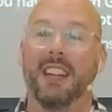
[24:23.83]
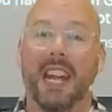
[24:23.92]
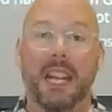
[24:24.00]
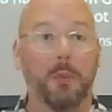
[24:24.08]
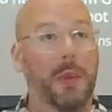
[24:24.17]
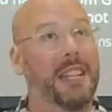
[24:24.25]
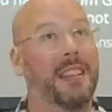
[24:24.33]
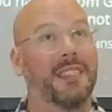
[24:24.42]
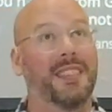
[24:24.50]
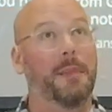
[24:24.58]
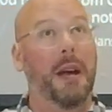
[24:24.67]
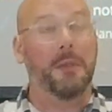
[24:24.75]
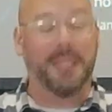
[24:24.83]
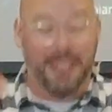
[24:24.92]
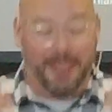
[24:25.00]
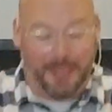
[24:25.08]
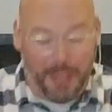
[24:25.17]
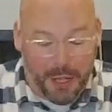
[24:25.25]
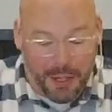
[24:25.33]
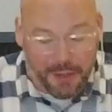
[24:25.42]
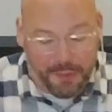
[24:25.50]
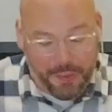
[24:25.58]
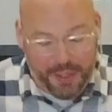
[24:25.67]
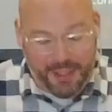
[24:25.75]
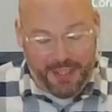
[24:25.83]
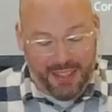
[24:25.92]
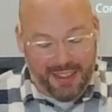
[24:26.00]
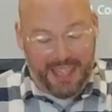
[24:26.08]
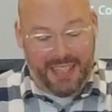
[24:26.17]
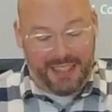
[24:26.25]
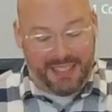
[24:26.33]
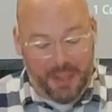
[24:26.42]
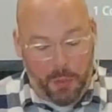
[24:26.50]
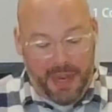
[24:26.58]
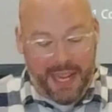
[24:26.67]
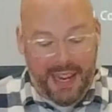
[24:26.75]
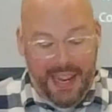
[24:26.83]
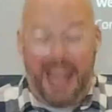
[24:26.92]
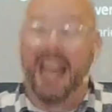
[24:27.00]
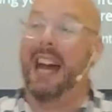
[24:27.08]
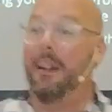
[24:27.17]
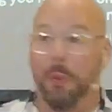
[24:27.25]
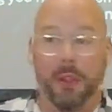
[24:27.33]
and we somehow deserve the good things that we have,